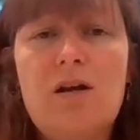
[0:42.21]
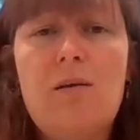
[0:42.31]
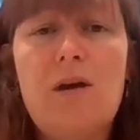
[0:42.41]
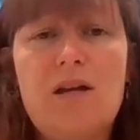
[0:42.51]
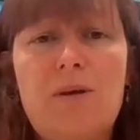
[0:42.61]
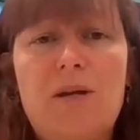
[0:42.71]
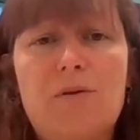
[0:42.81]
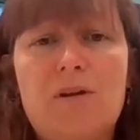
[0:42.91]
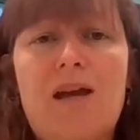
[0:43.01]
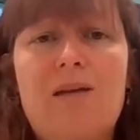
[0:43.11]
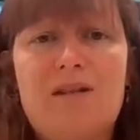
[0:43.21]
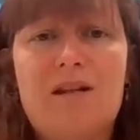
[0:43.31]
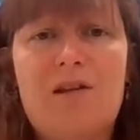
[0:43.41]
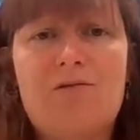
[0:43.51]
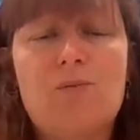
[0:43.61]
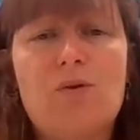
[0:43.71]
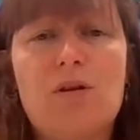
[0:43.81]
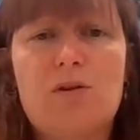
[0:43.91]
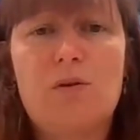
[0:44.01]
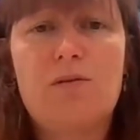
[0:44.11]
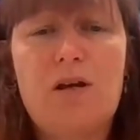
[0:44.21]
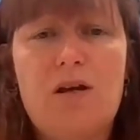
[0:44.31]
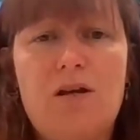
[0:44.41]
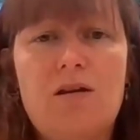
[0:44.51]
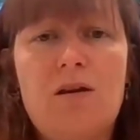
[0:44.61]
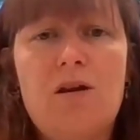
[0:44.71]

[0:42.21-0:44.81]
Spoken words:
Many people came together and worked with me